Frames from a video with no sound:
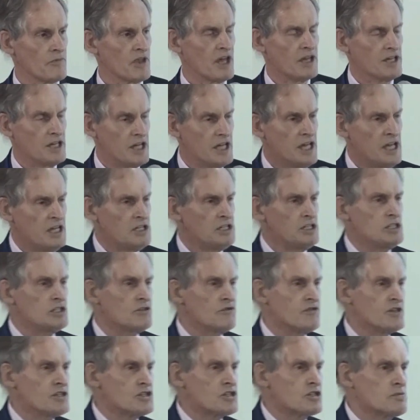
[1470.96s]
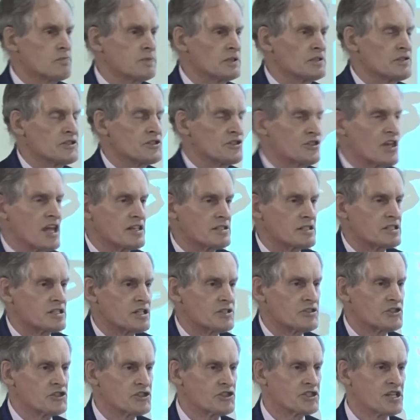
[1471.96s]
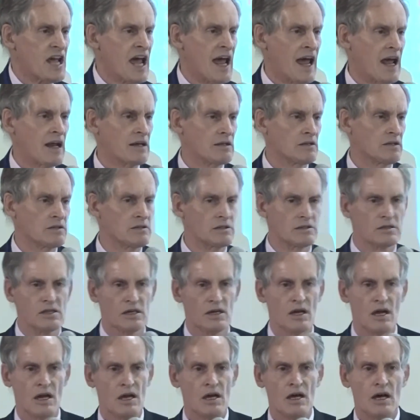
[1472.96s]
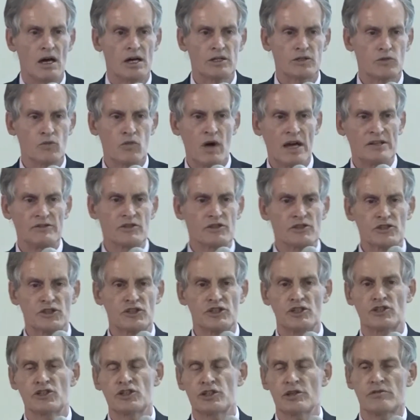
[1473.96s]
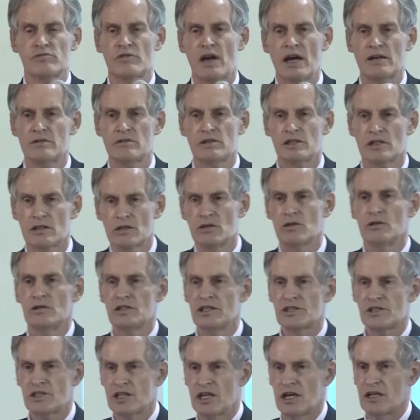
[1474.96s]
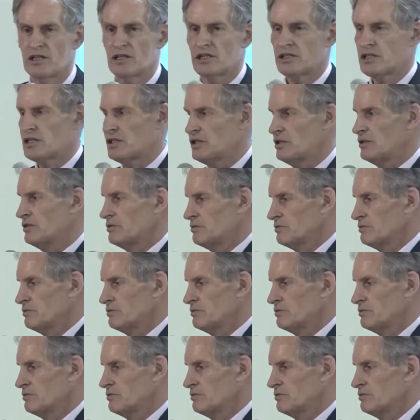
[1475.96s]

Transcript: An indivisible center stand at once surrounding all eternity.